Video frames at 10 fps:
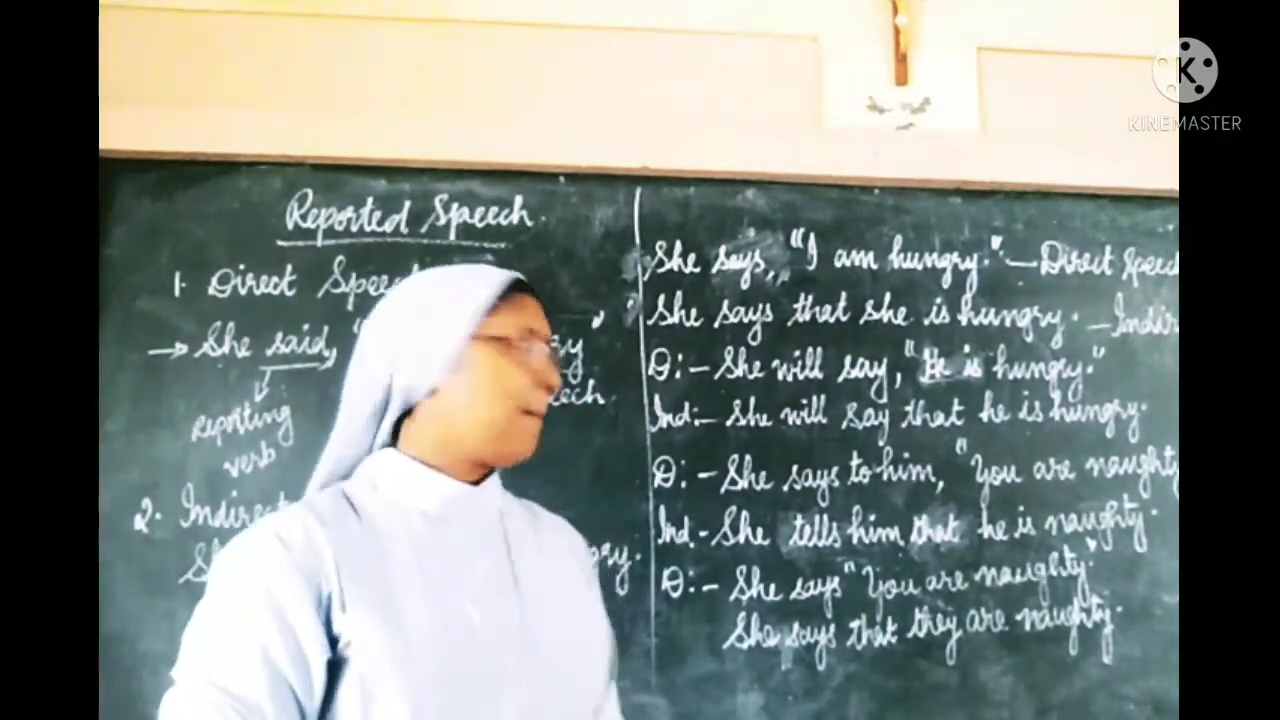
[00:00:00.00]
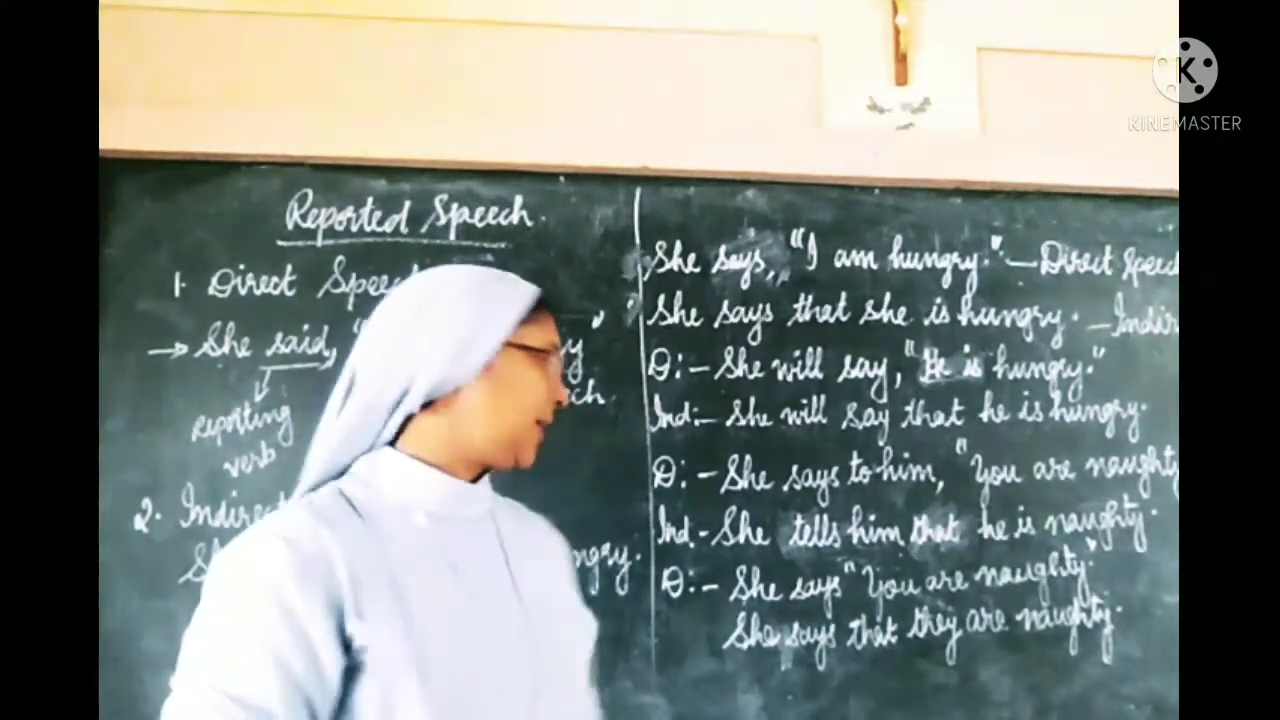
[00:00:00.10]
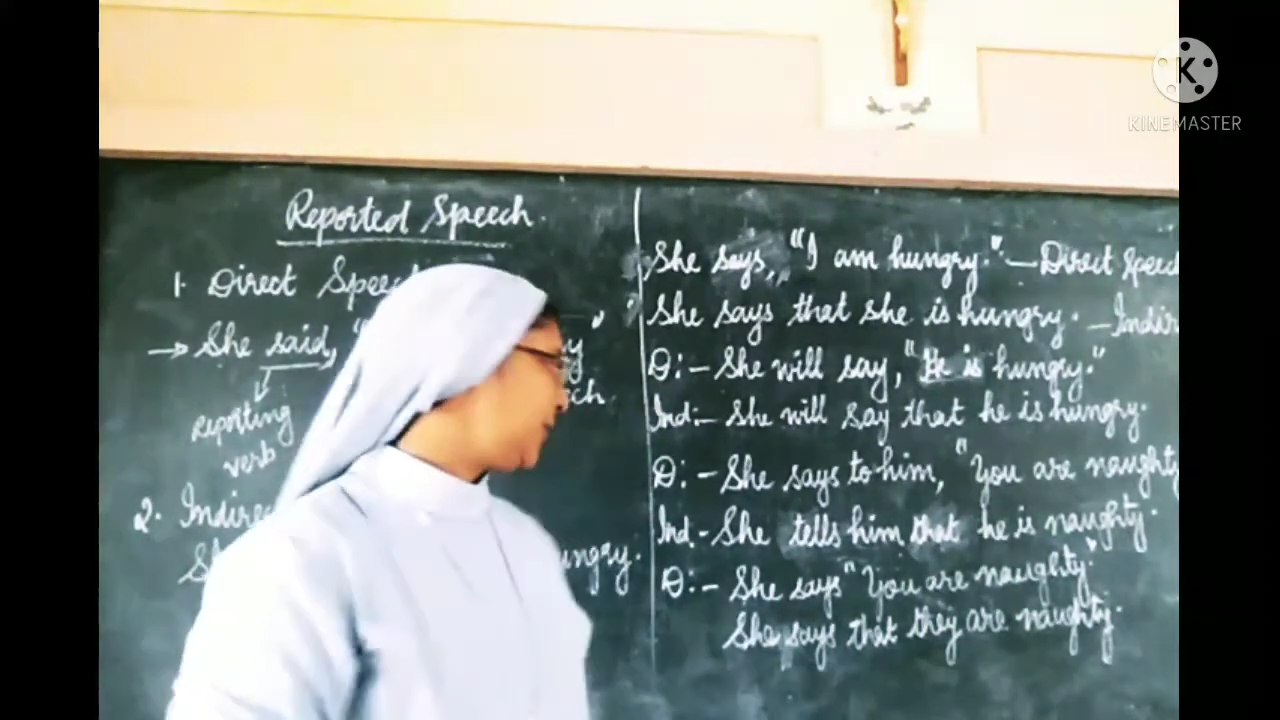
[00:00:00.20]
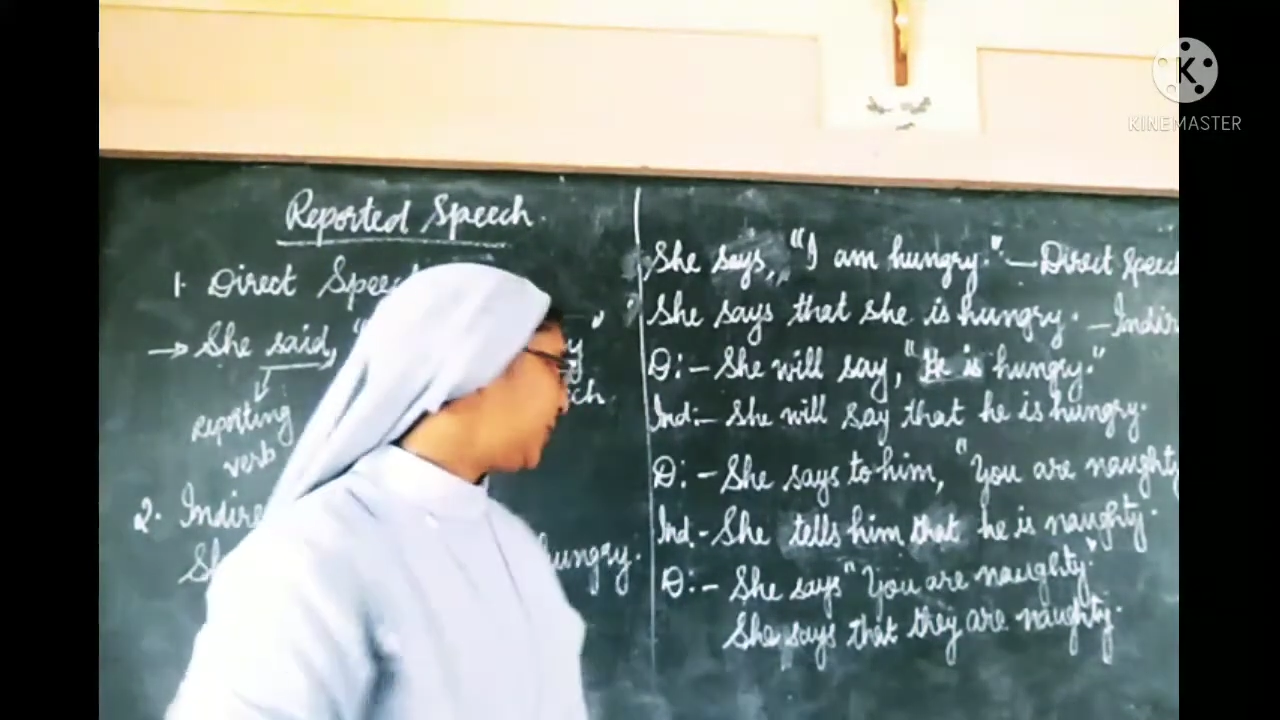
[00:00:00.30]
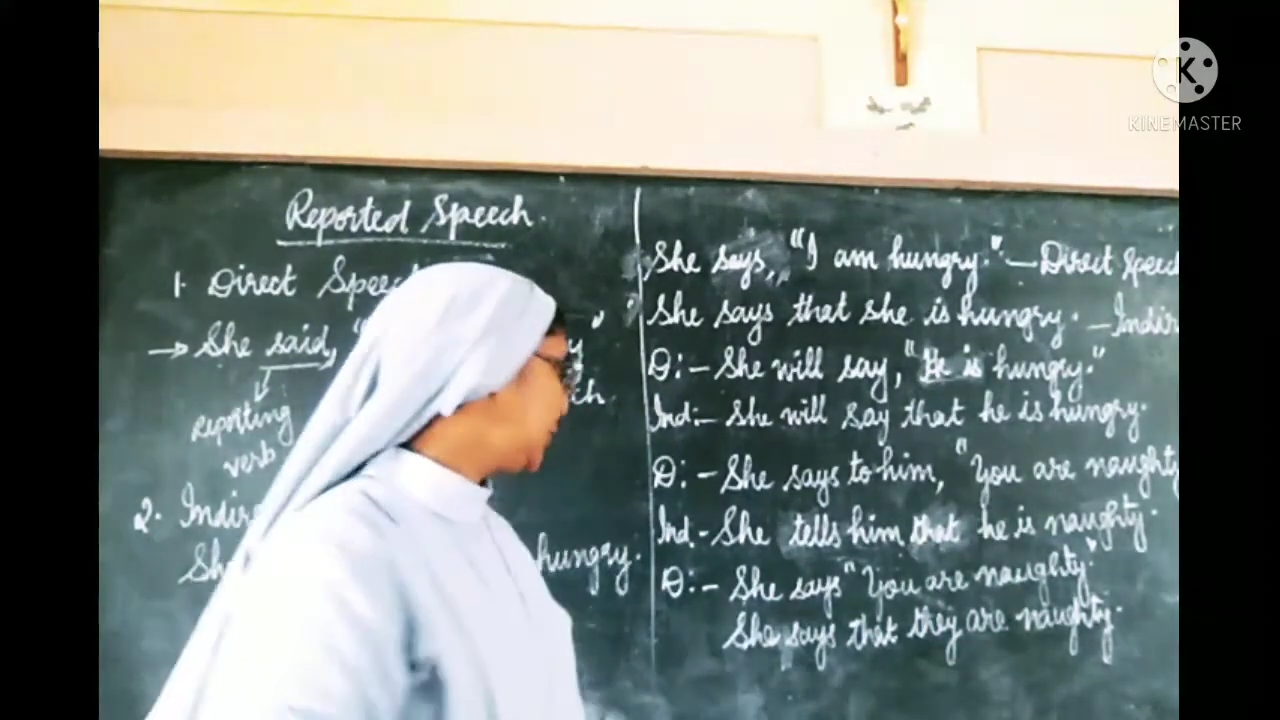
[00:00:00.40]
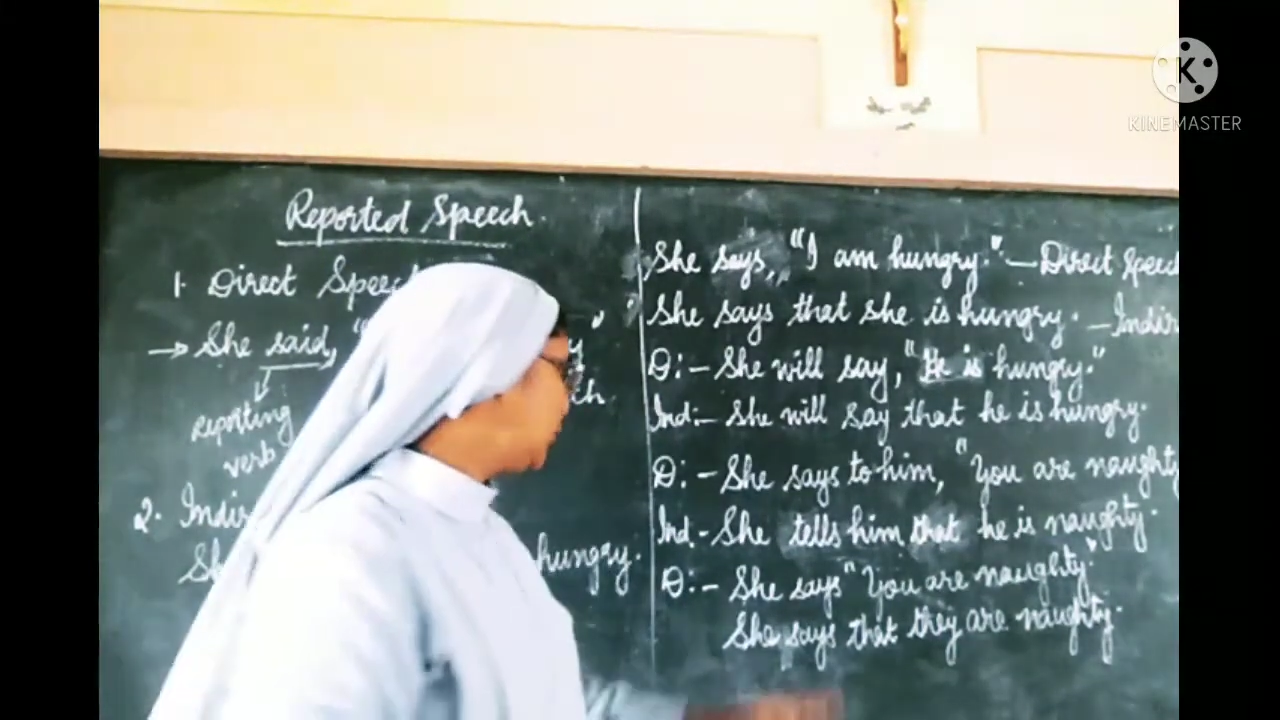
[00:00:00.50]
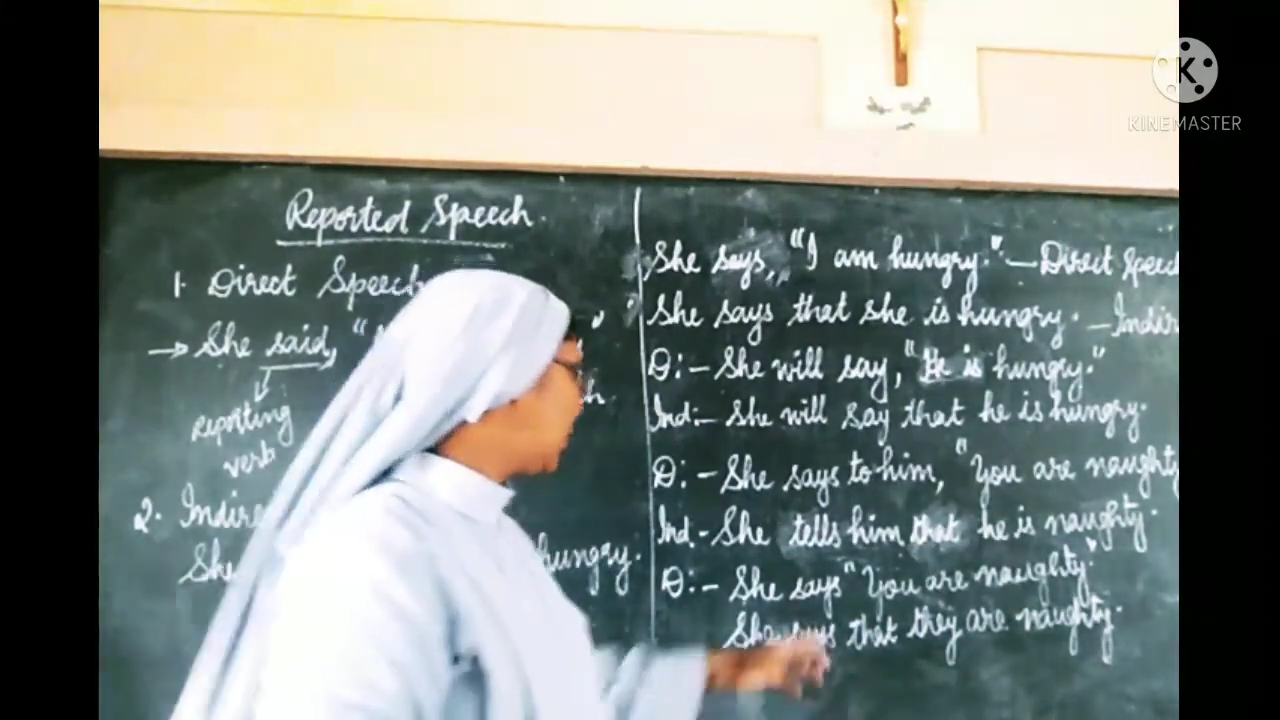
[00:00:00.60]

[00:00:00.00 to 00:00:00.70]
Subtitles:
but we do